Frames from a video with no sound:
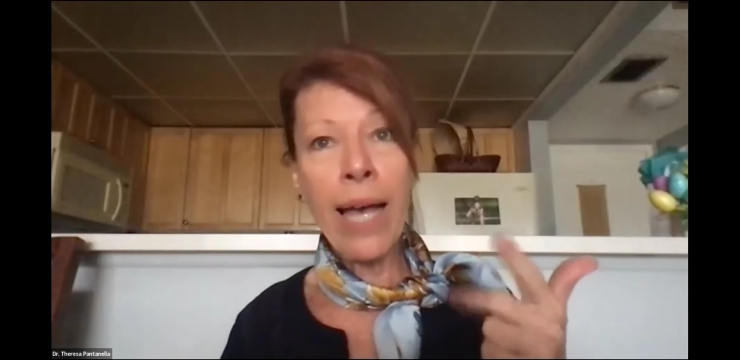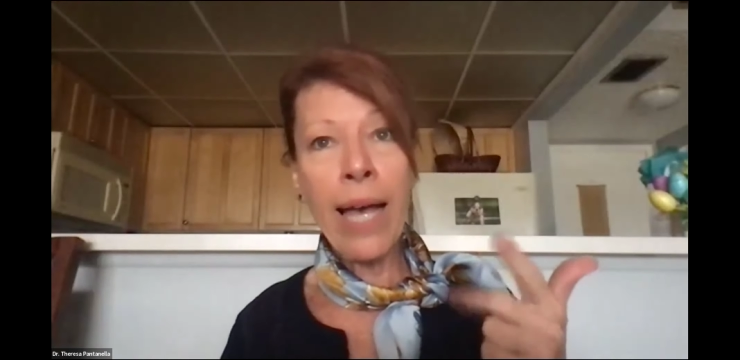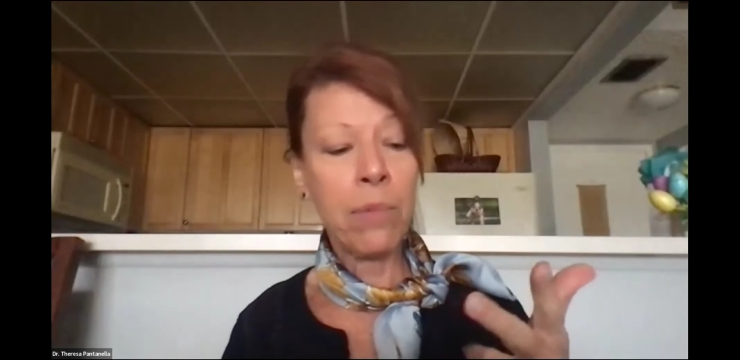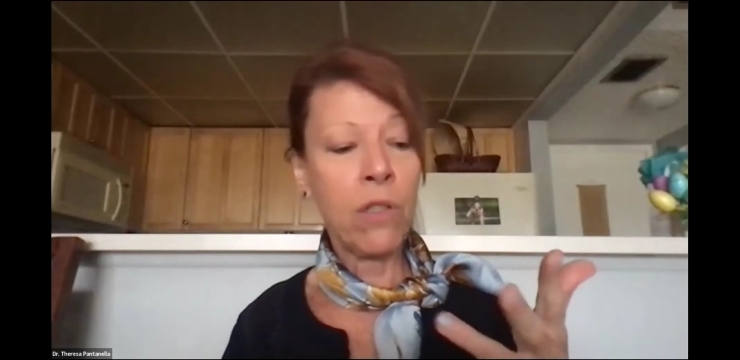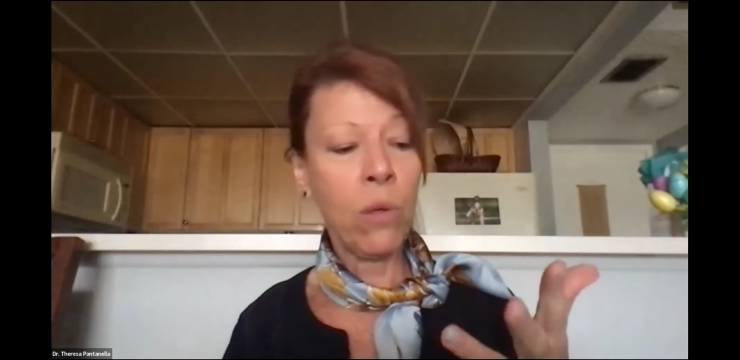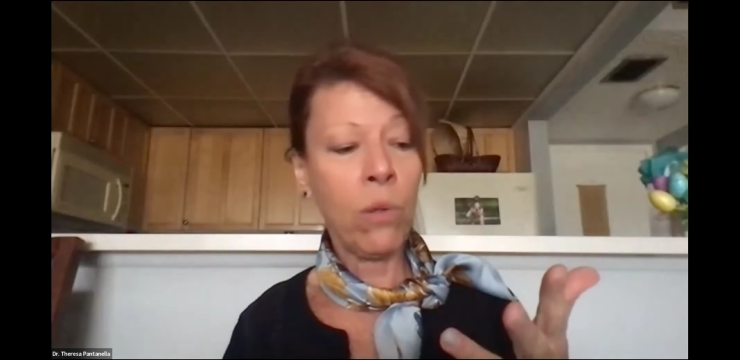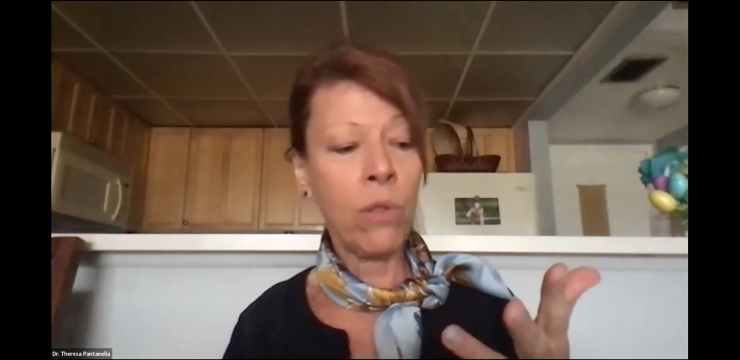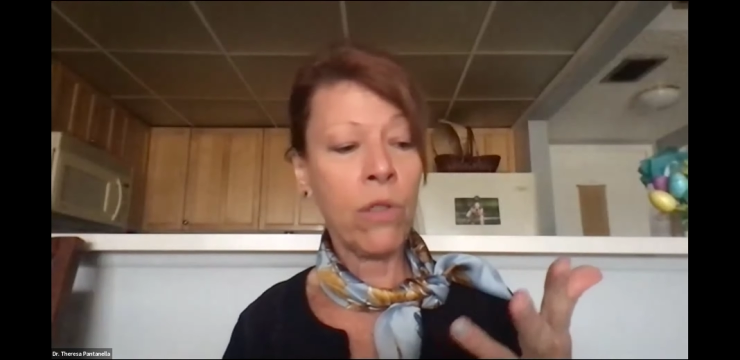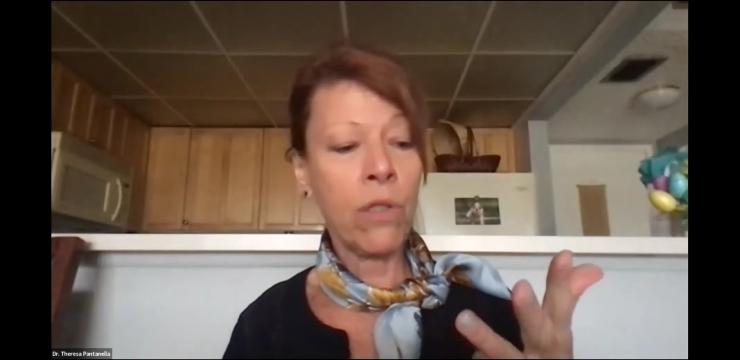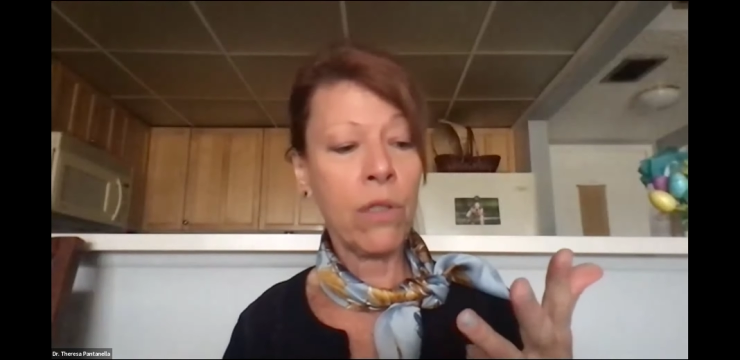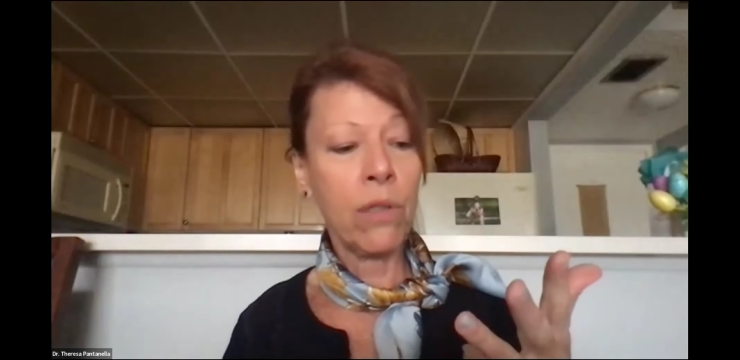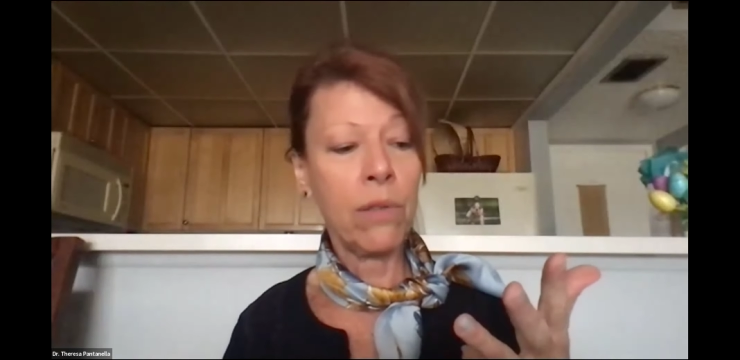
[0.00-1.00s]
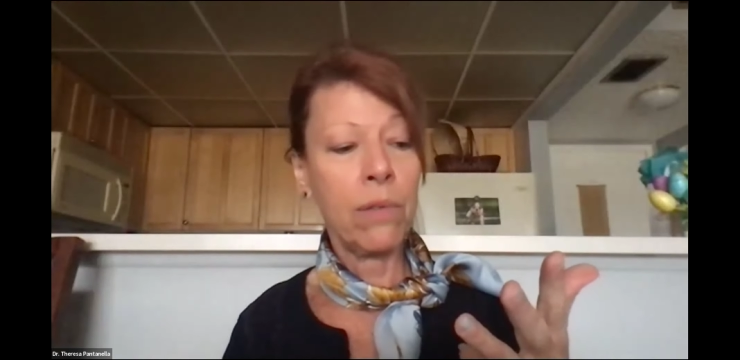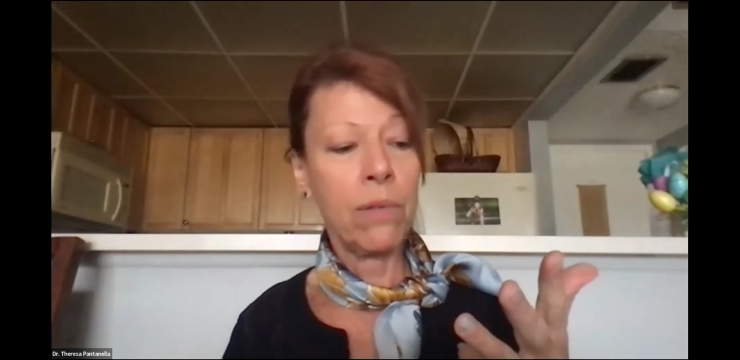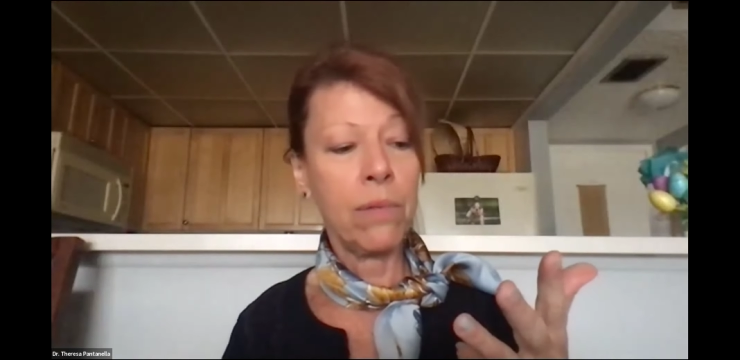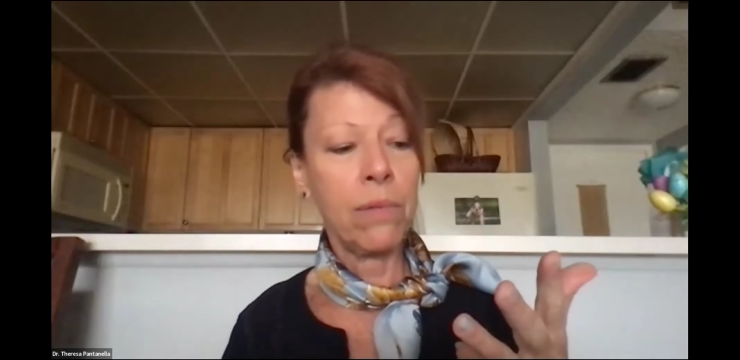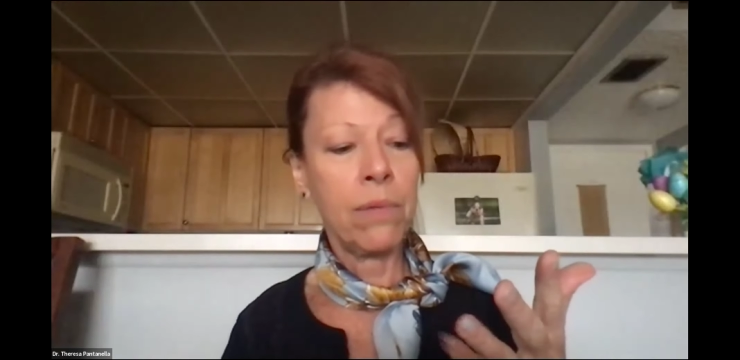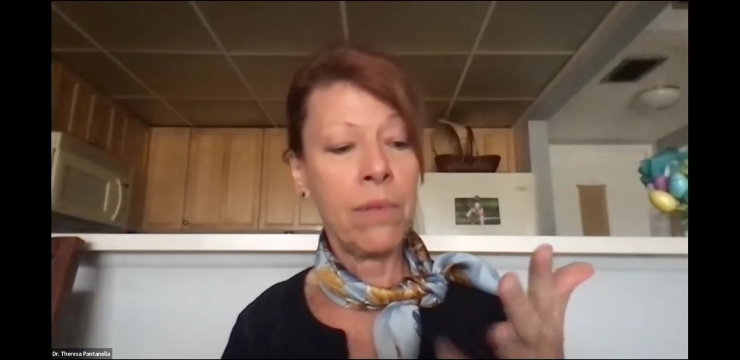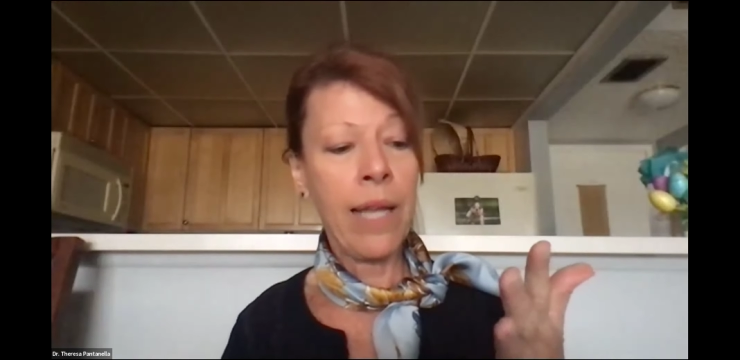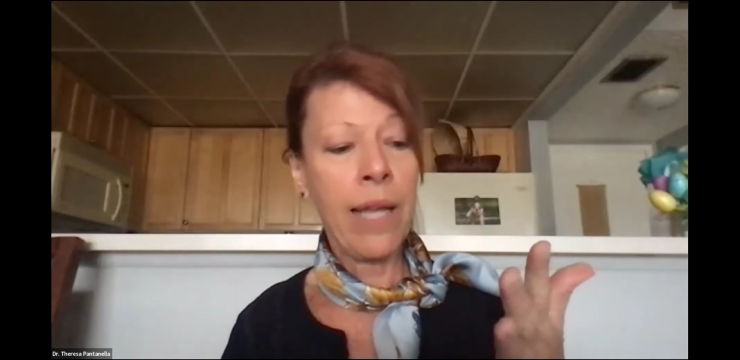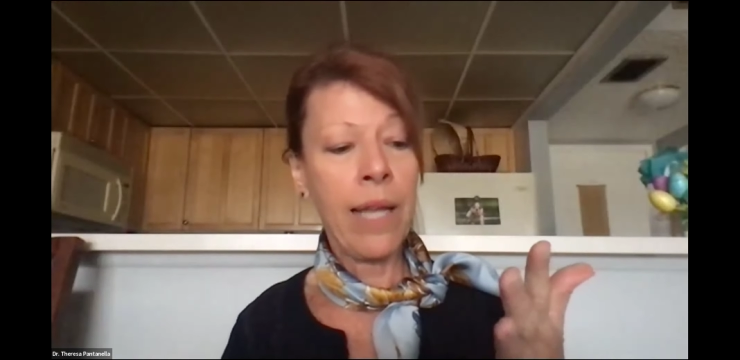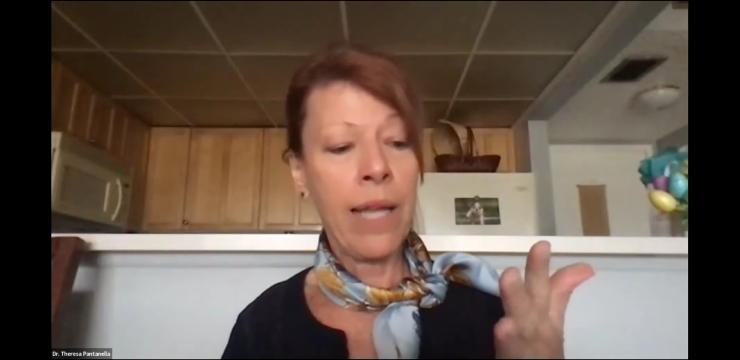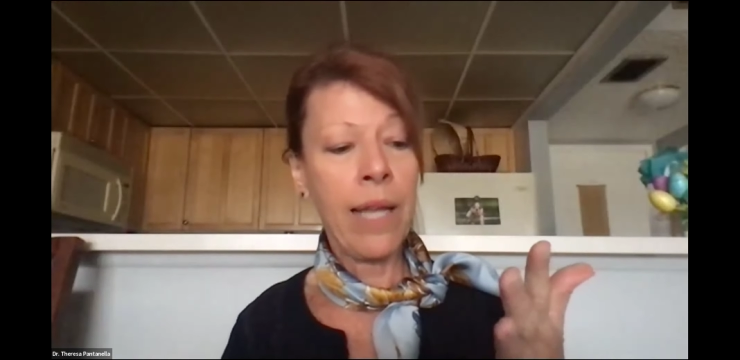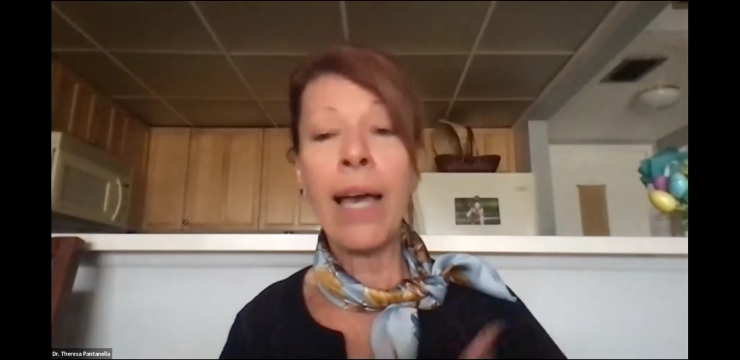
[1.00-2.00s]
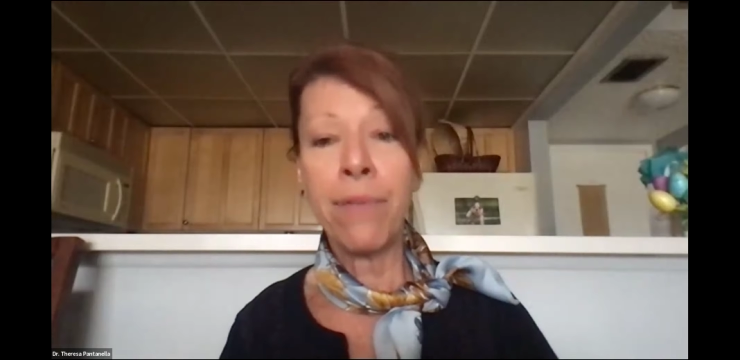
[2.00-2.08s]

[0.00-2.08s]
hips, shoulders. Neck,